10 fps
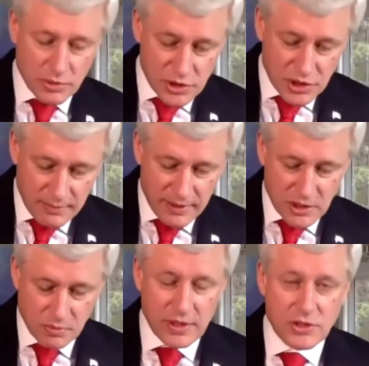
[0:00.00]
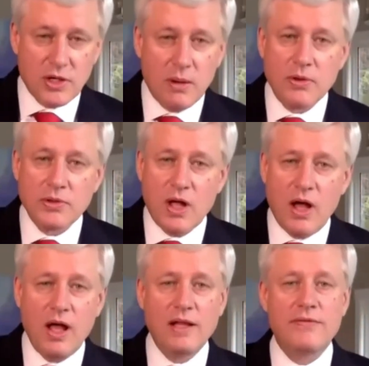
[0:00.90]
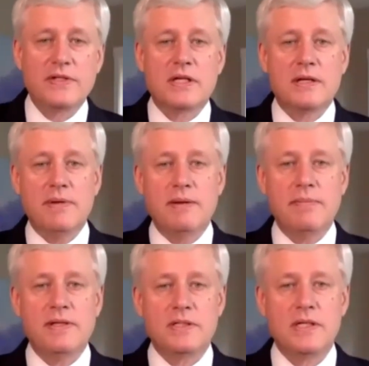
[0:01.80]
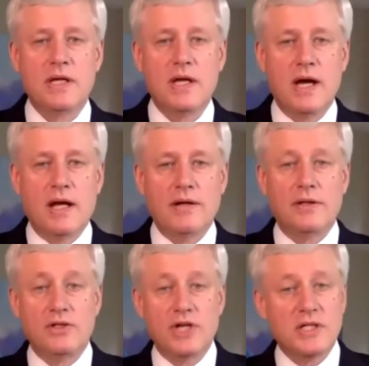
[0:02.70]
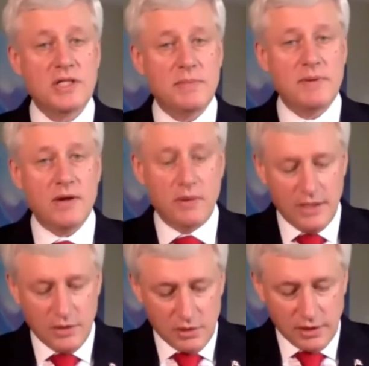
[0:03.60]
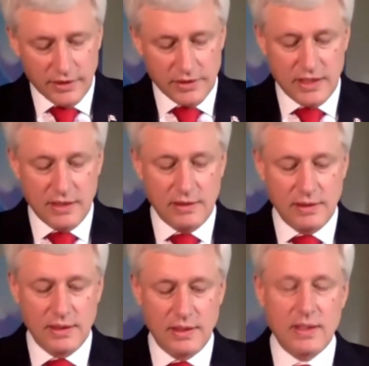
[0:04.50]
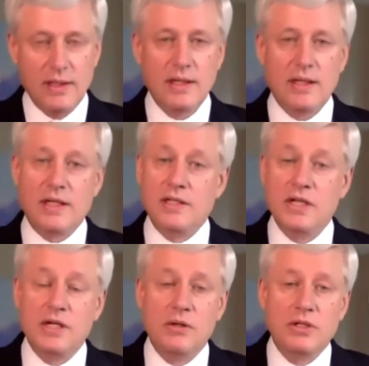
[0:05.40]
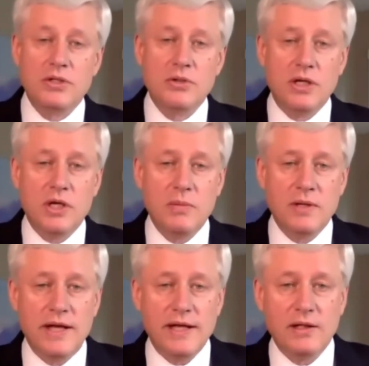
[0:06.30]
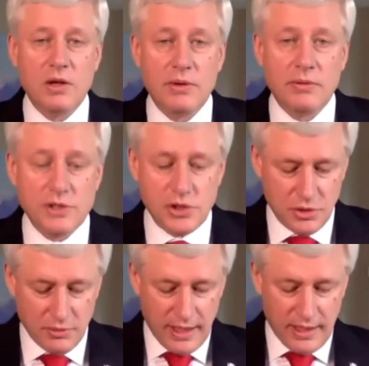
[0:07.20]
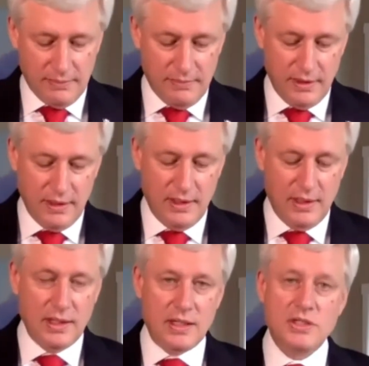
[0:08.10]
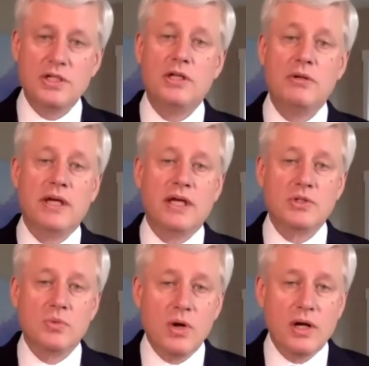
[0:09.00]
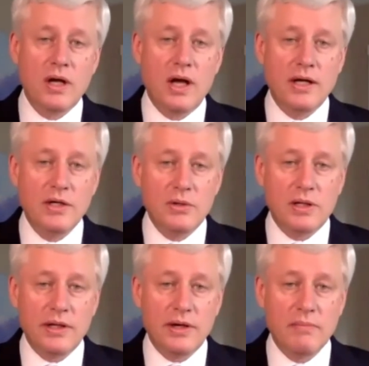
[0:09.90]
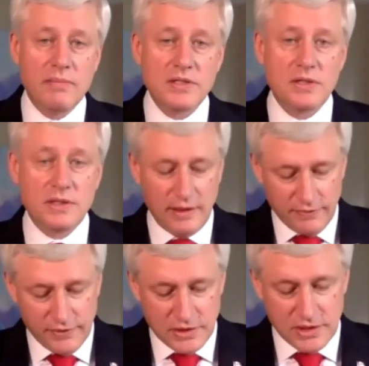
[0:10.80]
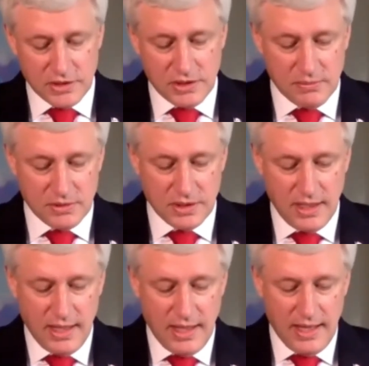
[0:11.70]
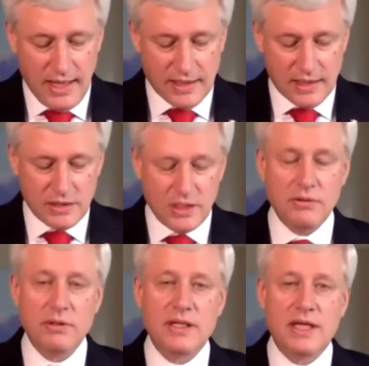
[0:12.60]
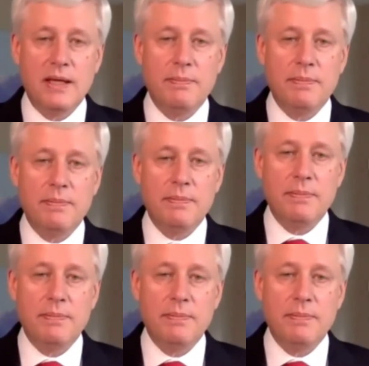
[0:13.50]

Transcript: regime has breached almost all of its commitments under the JCPOA nuclear deal, continuing to accumulate low-enriched uranium, continuing its work on nuclear missile delivery systems, and continuing to keep its